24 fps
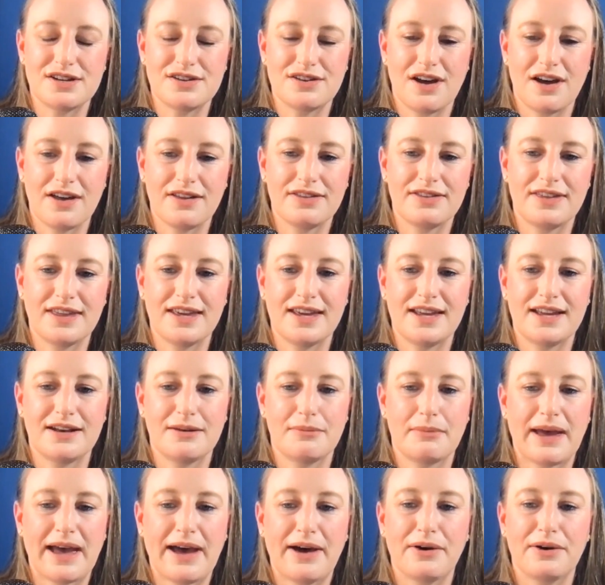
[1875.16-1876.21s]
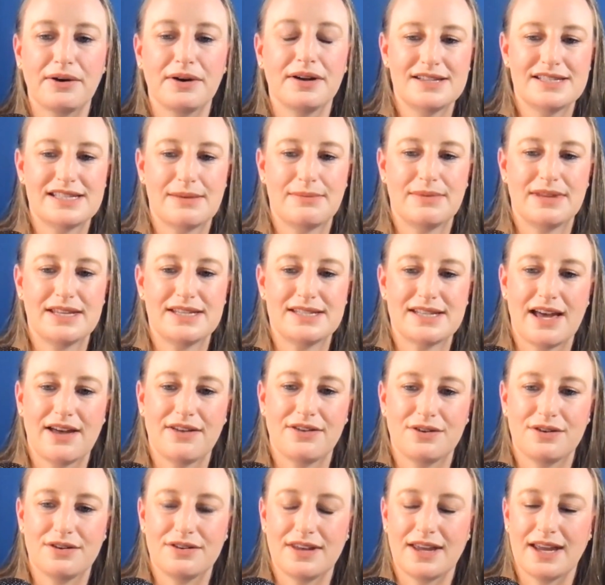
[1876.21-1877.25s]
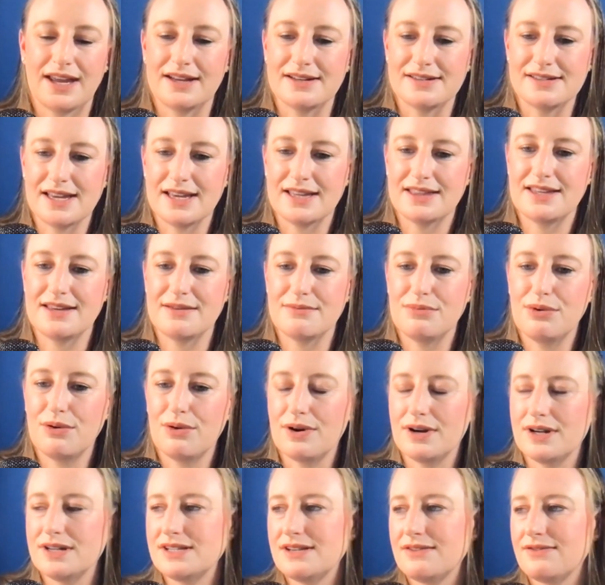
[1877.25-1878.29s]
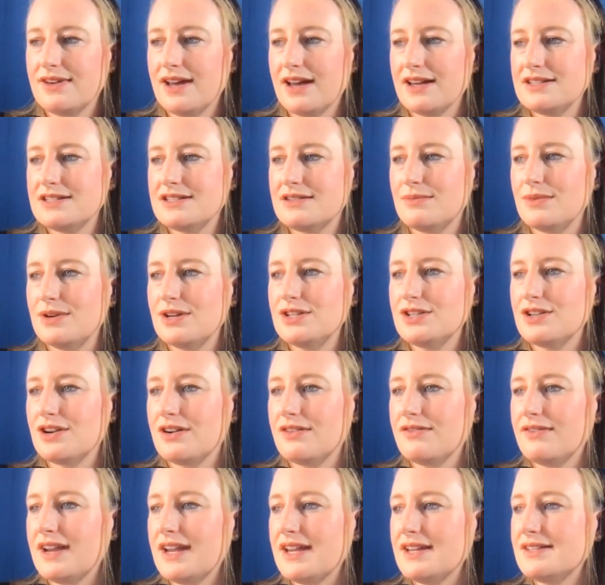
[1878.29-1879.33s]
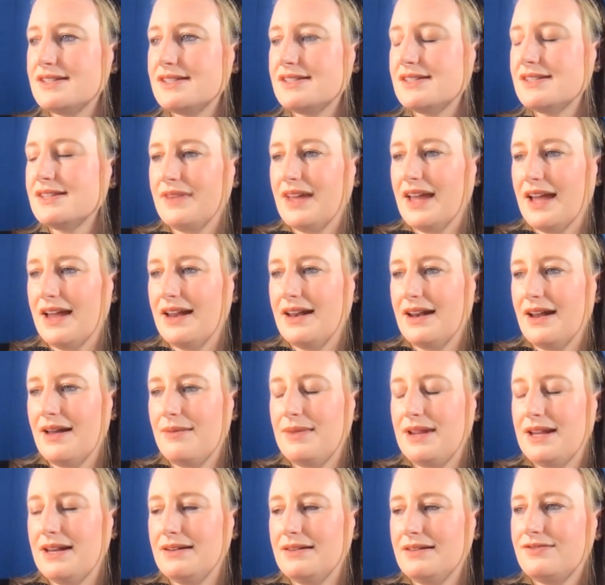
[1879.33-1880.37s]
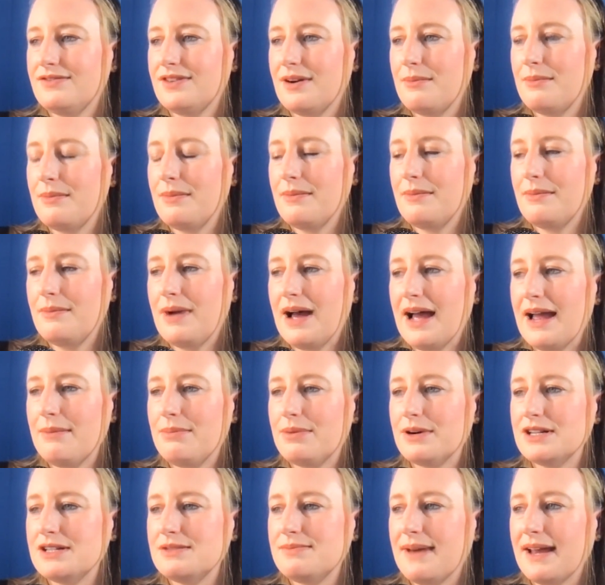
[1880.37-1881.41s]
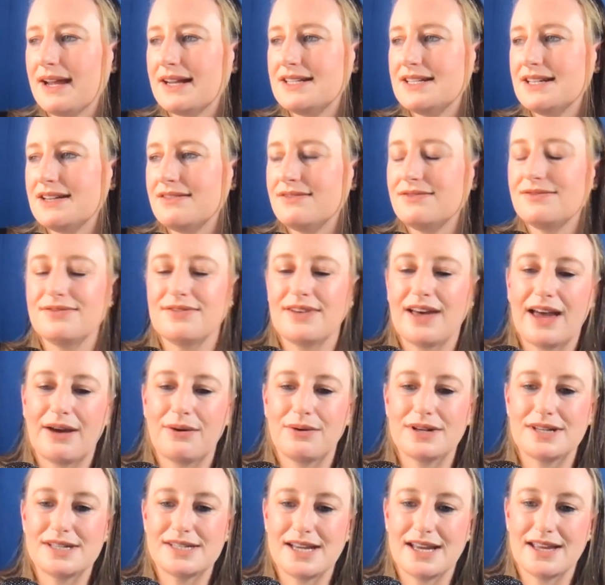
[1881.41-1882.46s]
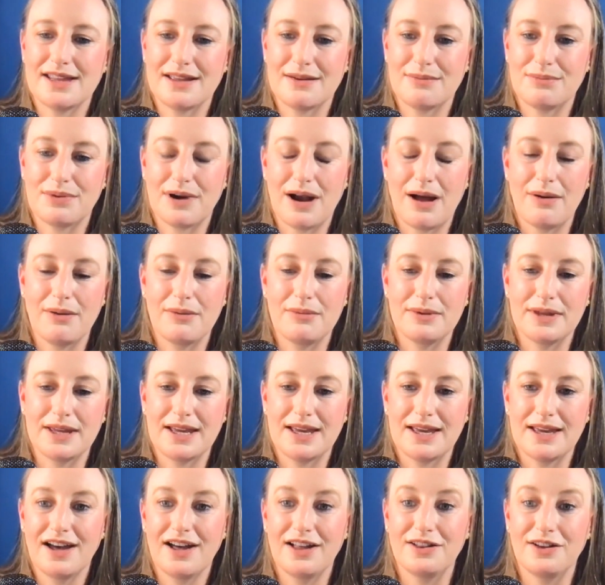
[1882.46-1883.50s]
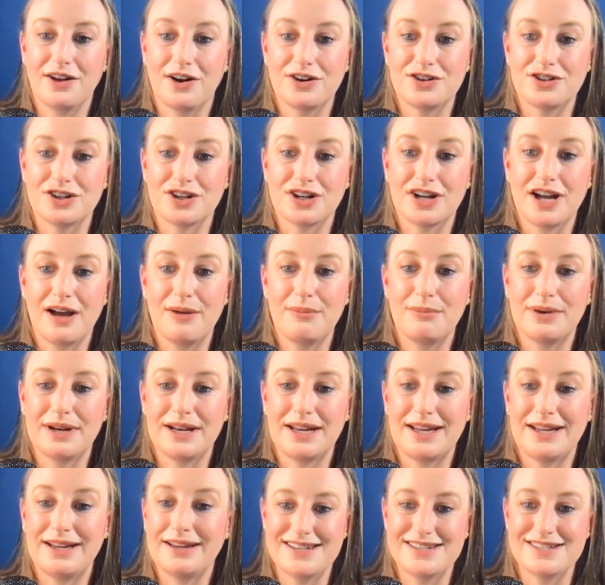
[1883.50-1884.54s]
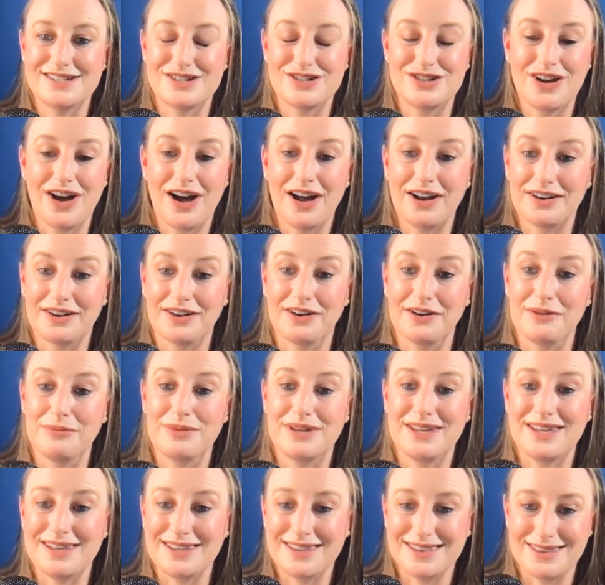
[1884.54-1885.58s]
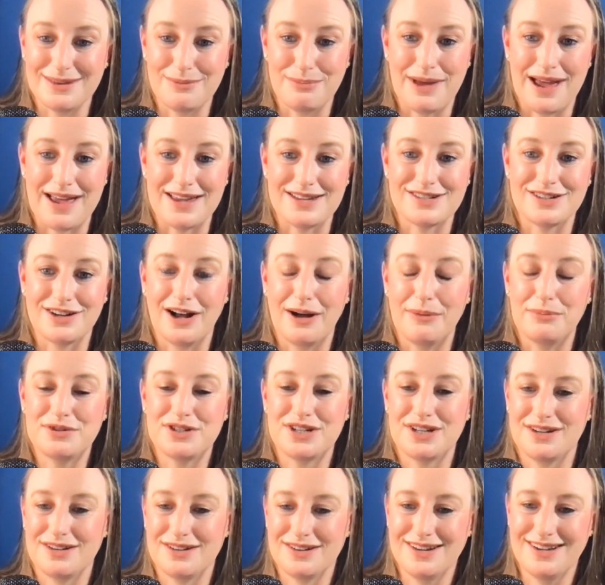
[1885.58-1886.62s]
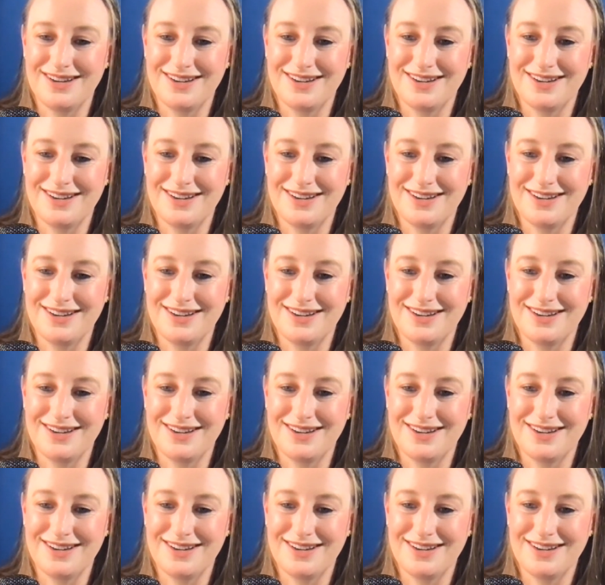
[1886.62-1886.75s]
not thinking about some of these other things like the importance of customer service. And I mean, from my perspective, I would say that probably a larger company is not going to be the best option